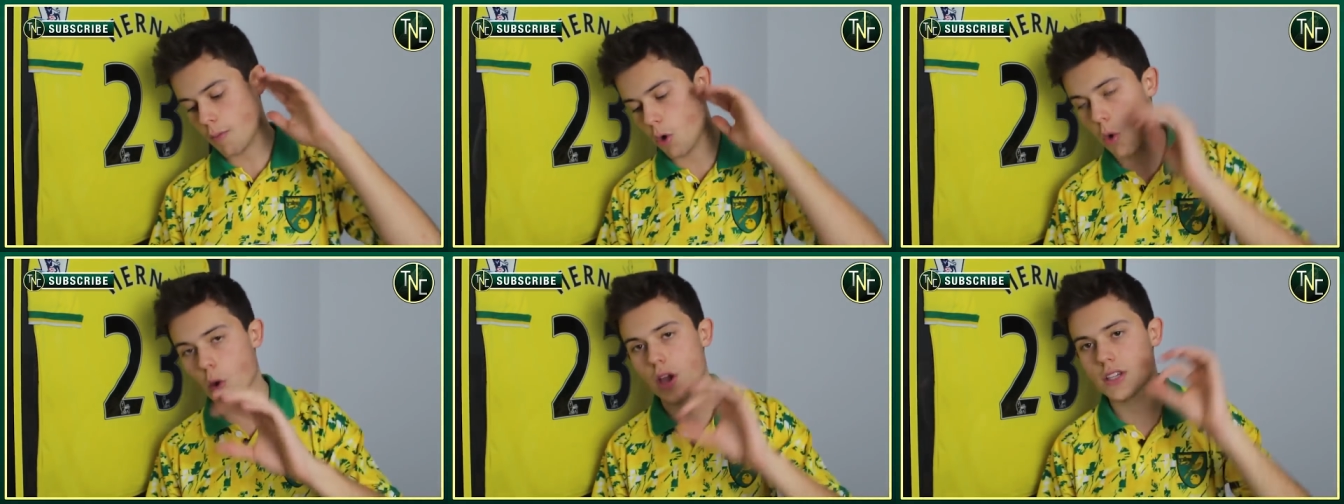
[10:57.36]
I'm
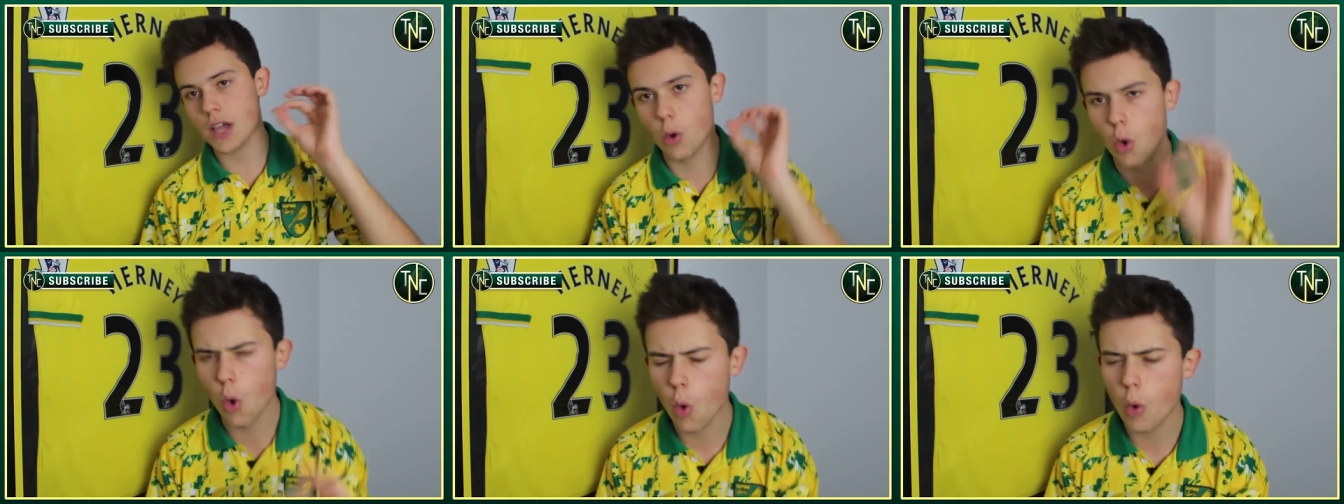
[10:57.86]
always,
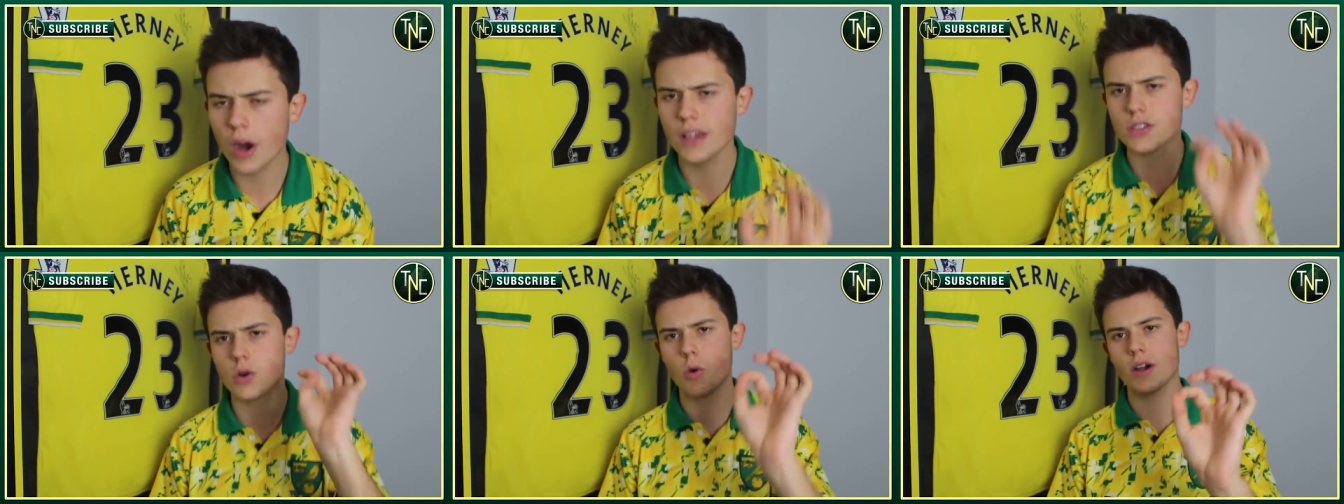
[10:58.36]

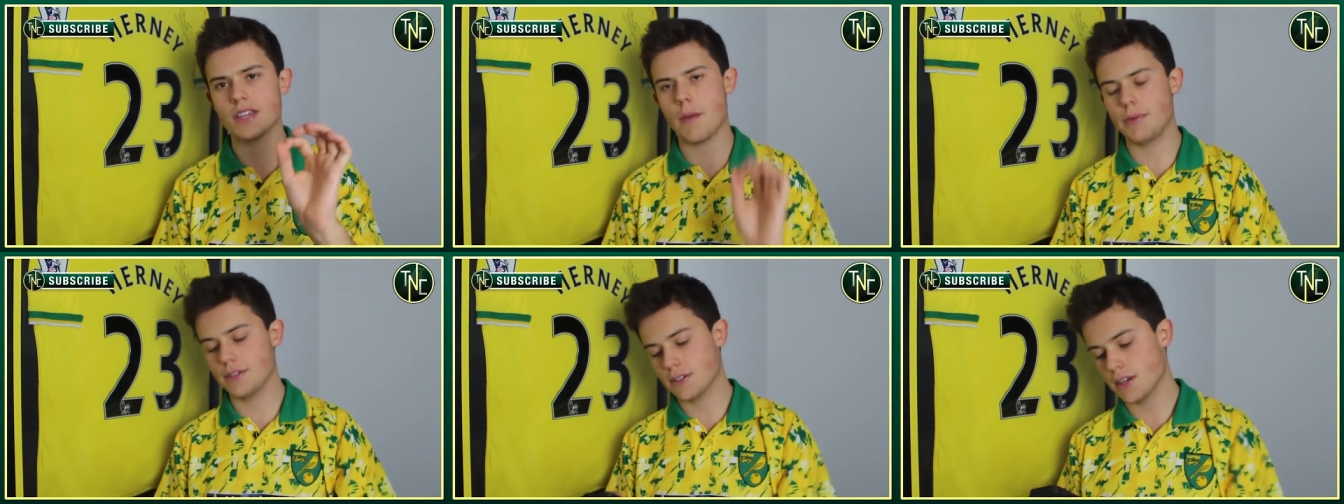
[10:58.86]
always, always
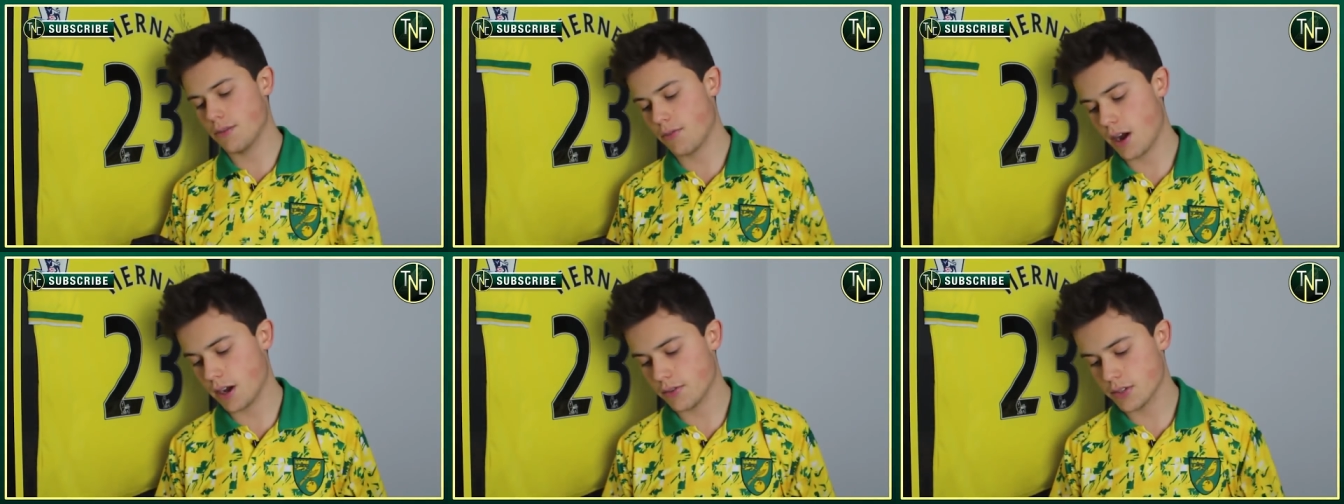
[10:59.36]
happy to see
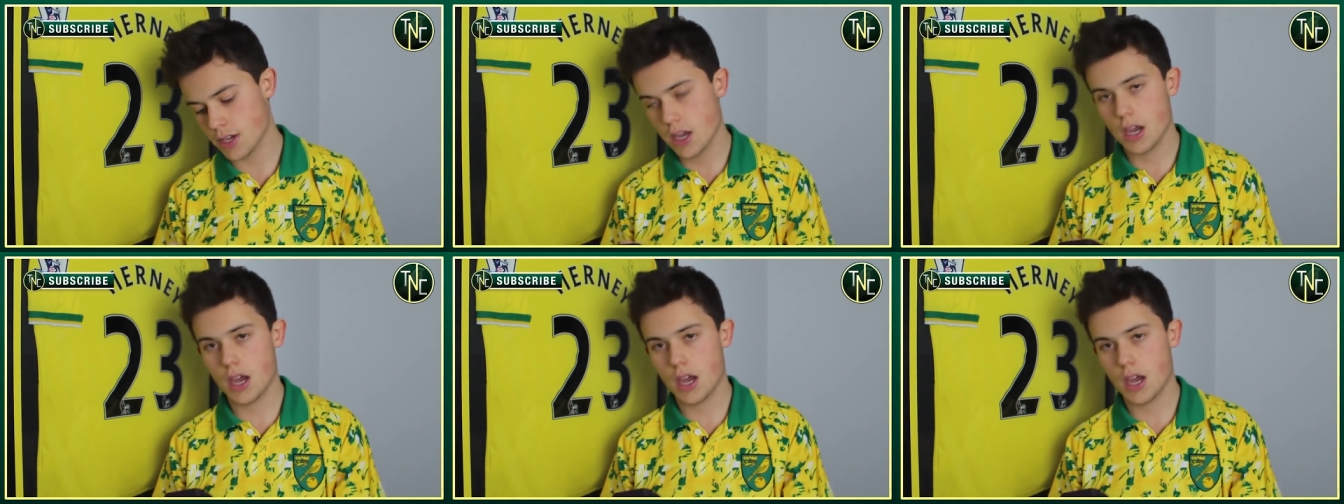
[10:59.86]
fans